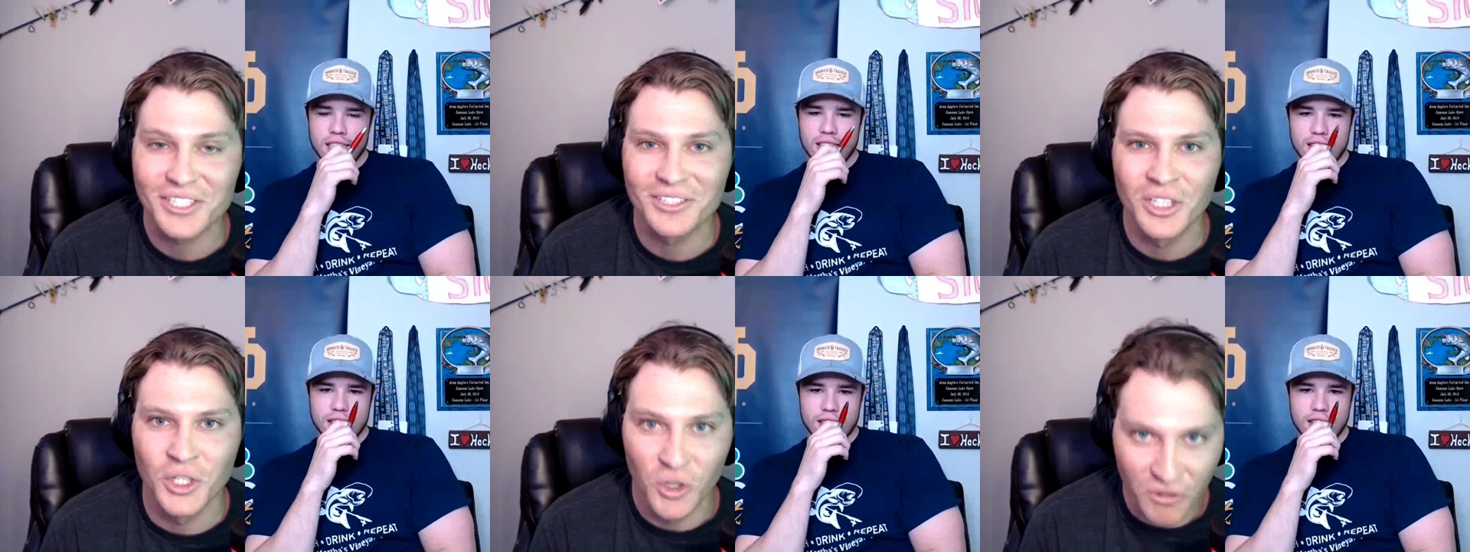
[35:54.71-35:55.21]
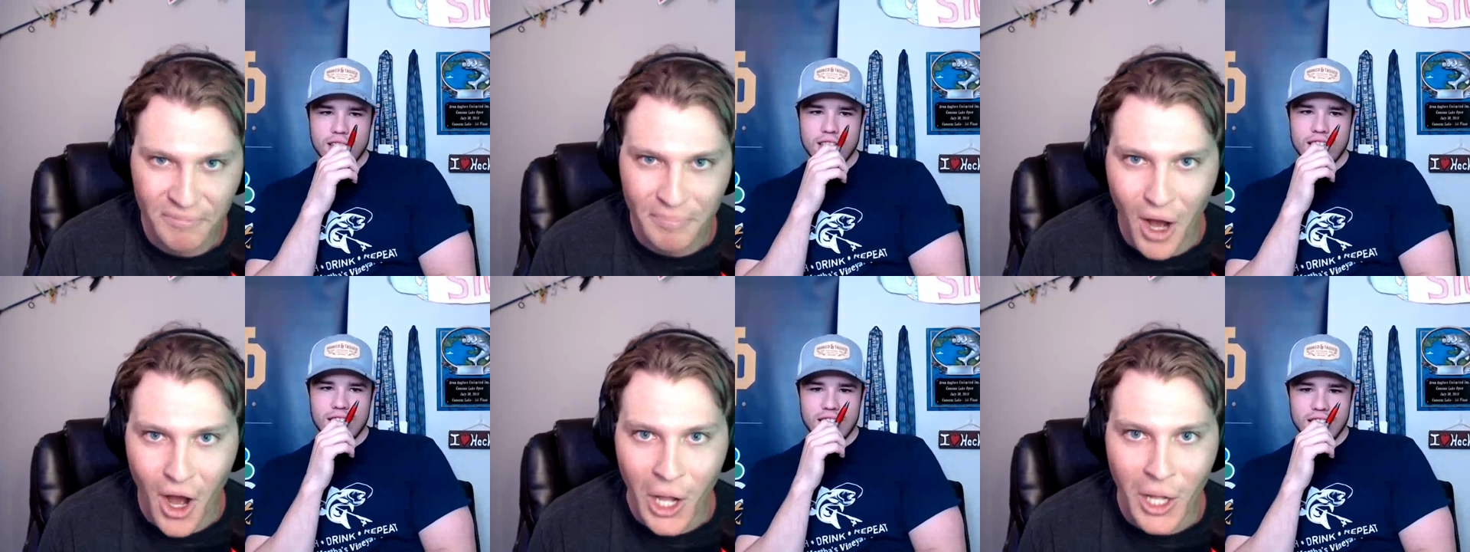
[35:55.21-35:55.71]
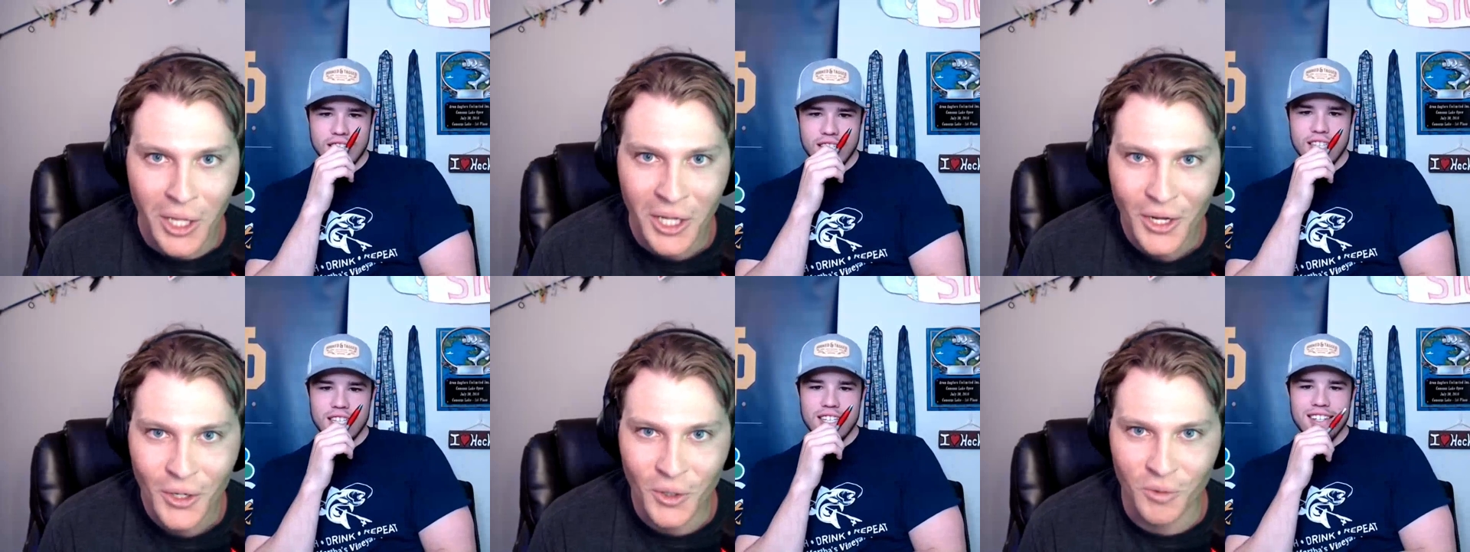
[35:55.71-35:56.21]
Speaker 1: this
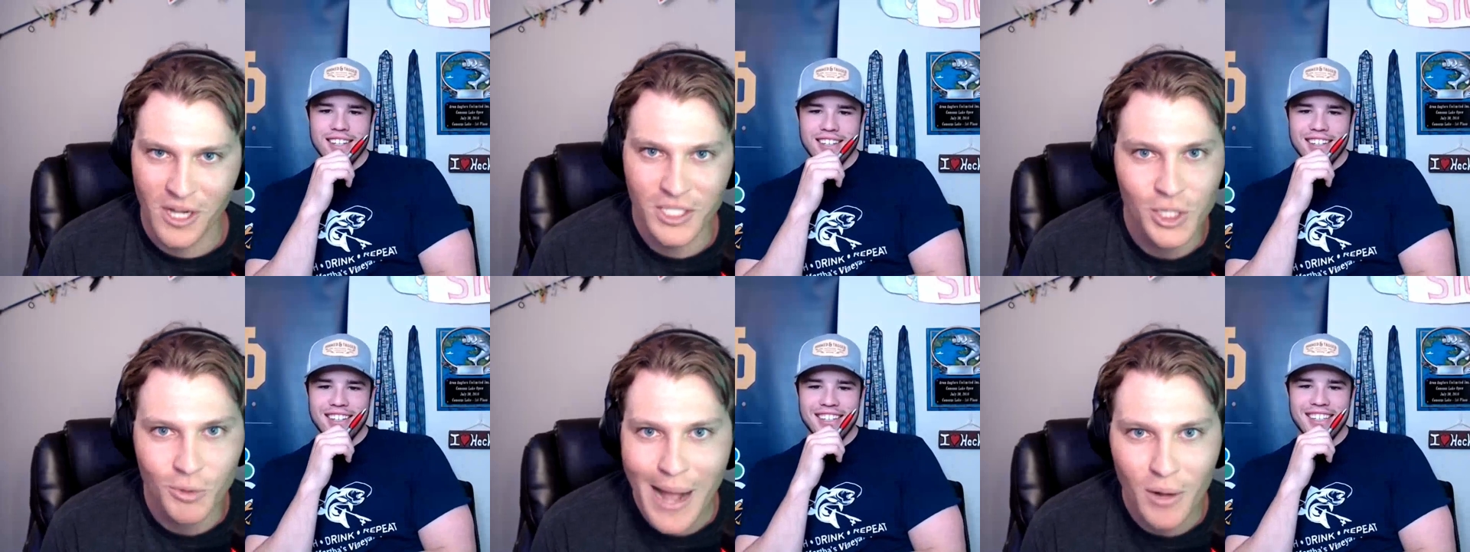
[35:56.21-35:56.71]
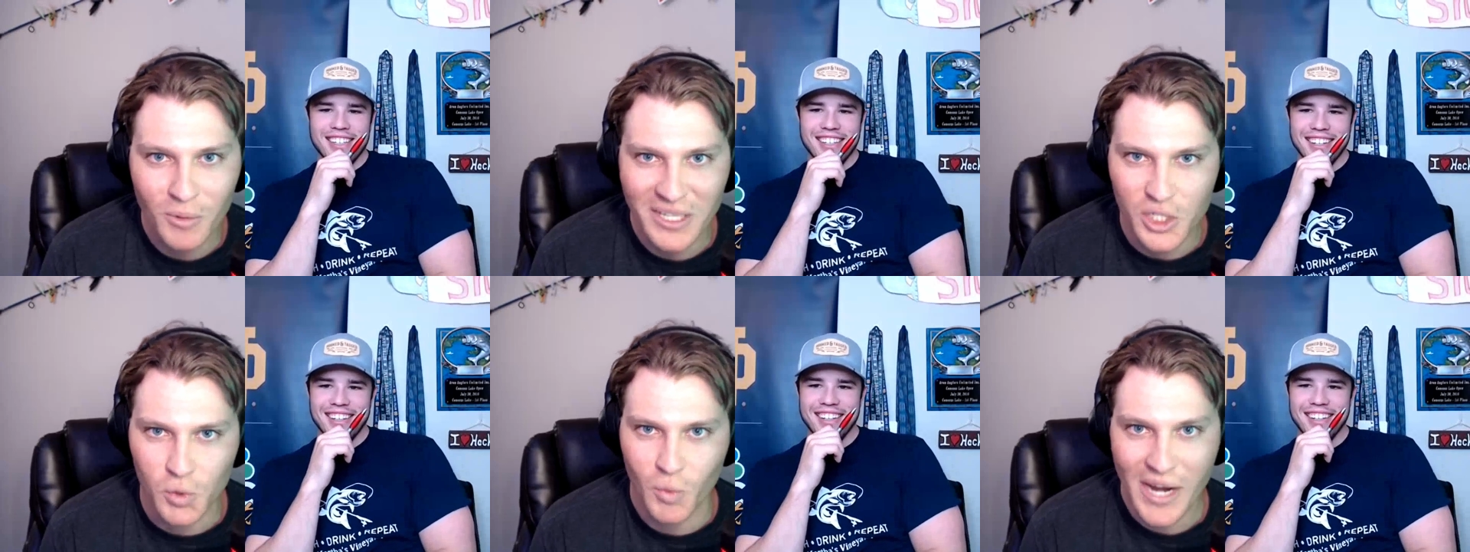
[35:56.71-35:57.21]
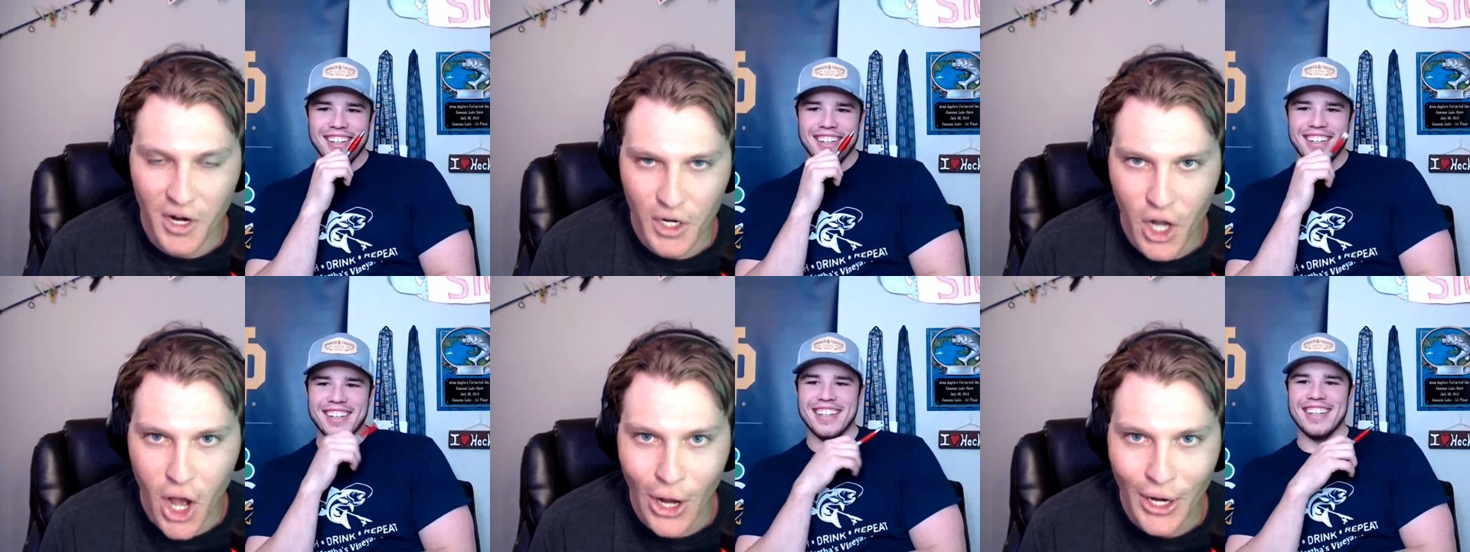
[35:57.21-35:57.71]
goofball who runs around with his
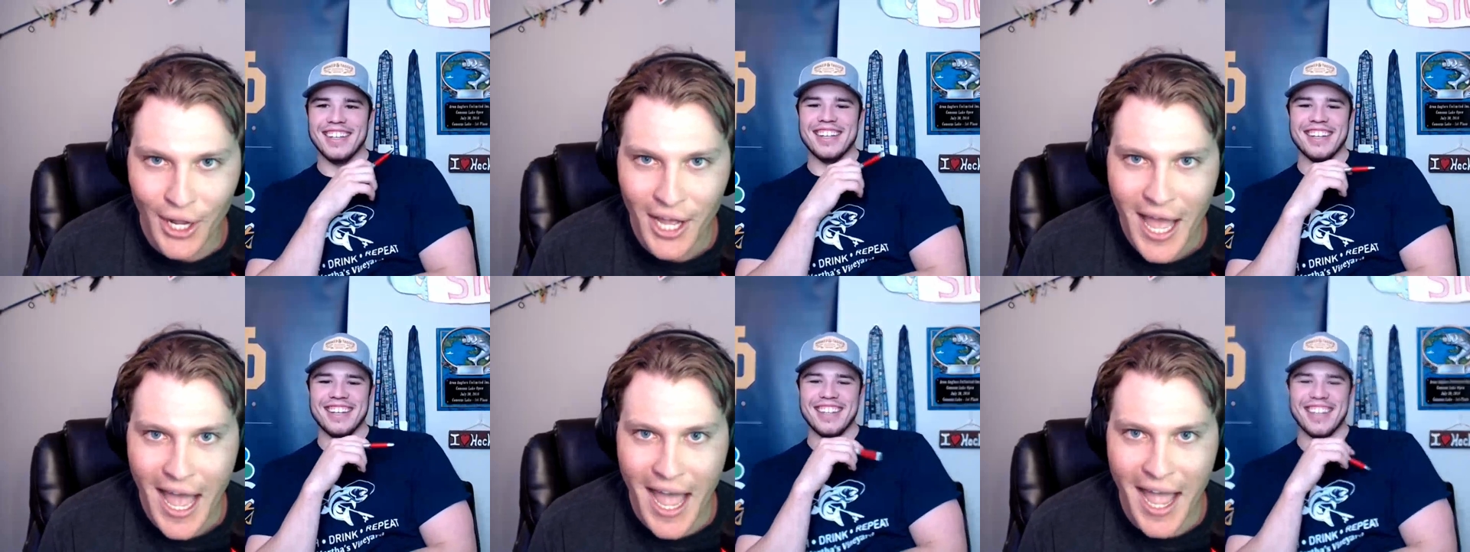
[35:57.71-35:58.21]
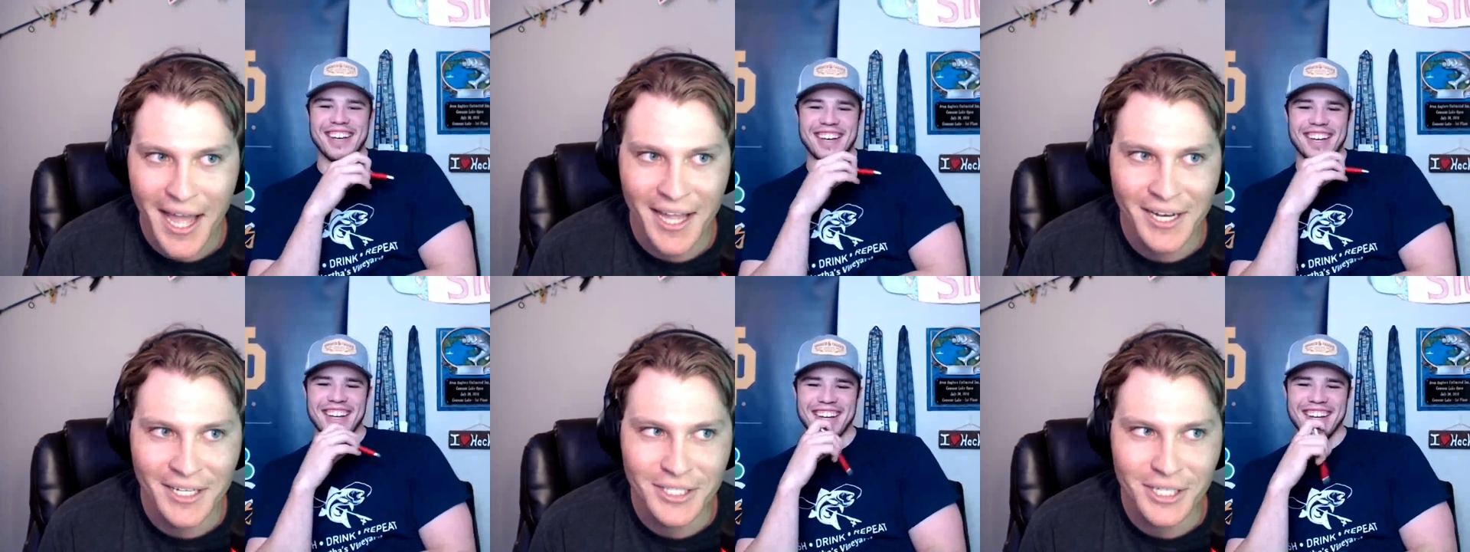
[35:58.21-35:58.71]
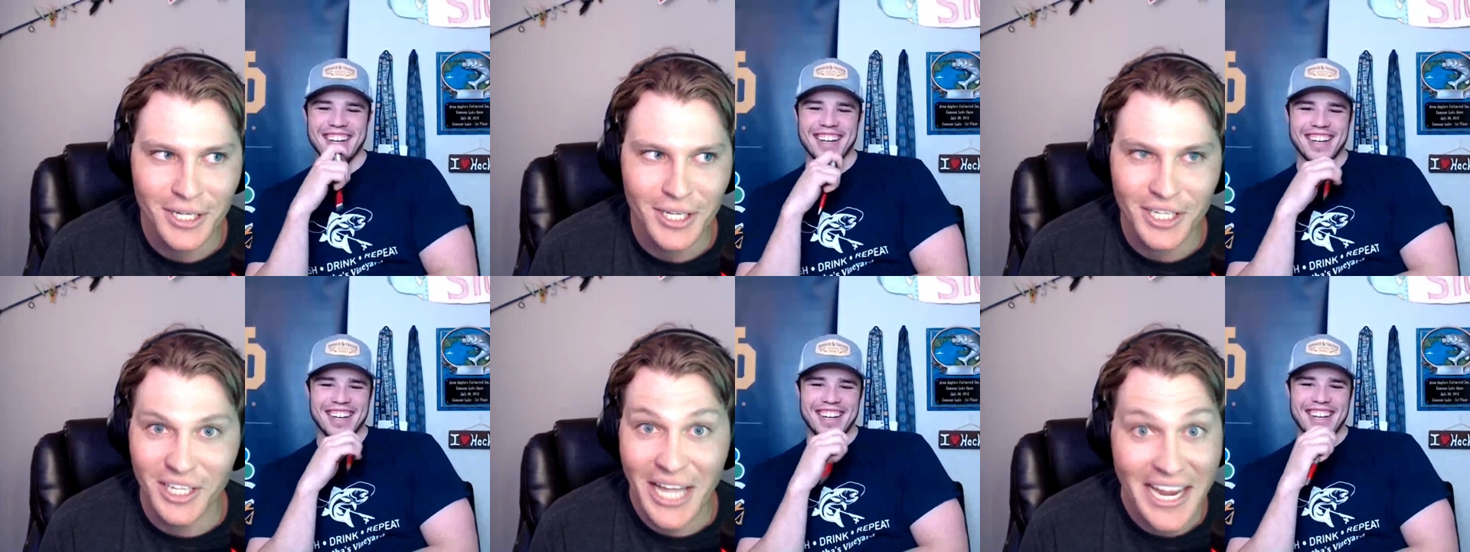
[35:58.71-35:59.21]
wiener dog and
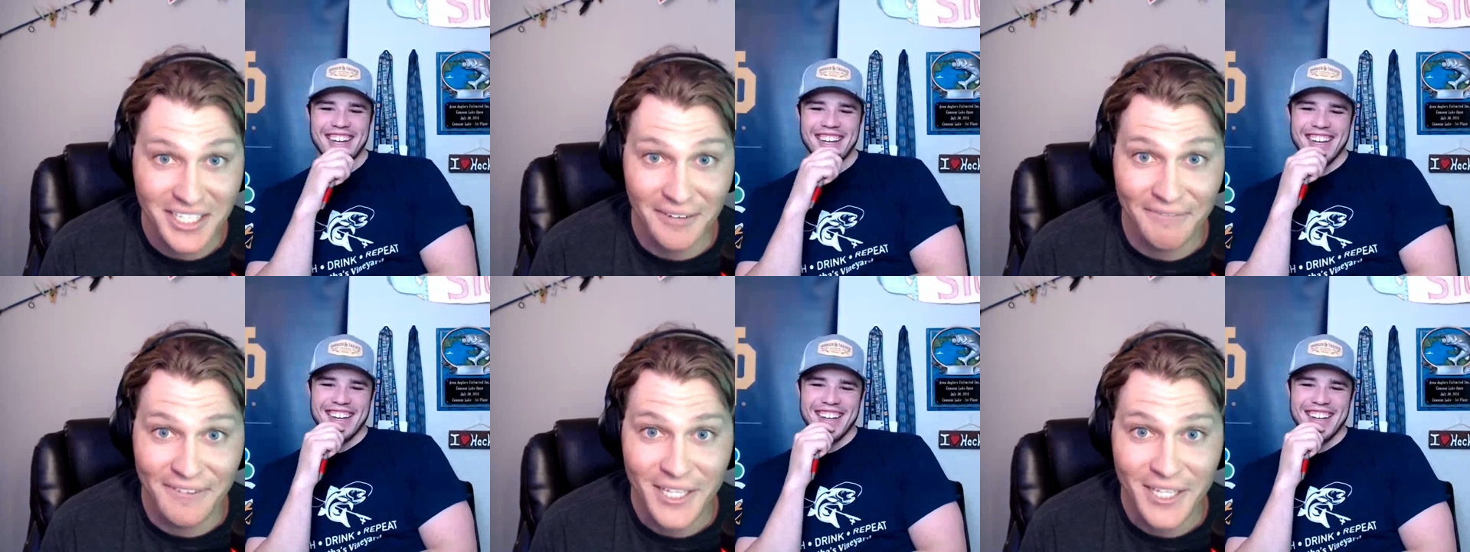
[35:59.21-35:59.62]
likes to